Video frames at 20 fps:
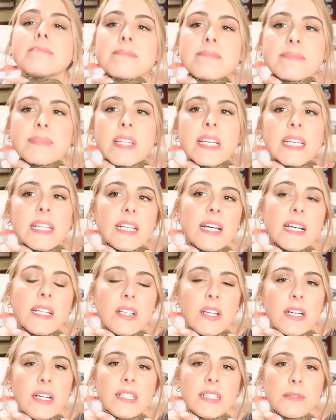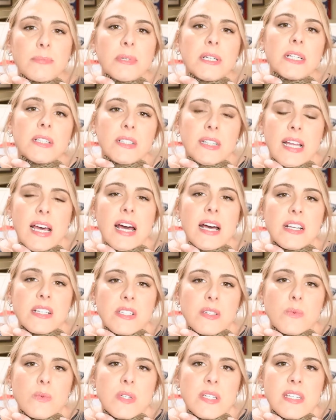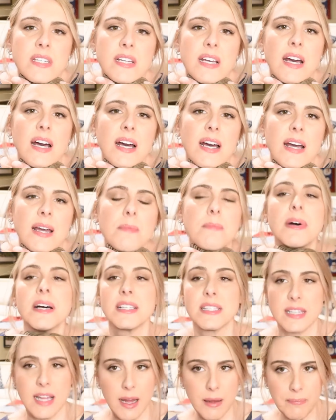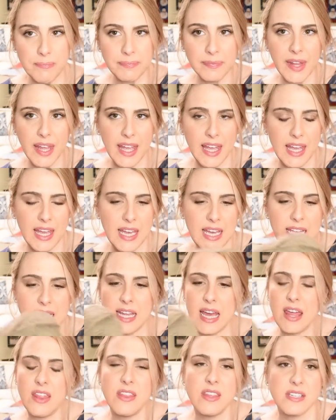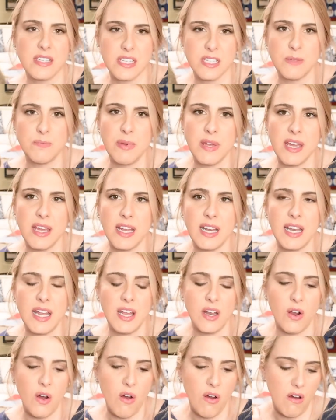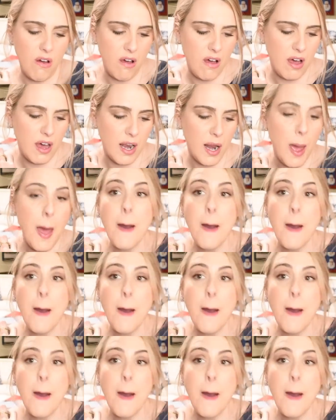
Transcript: knit, I talked about last week, I messed up, and this is being knit on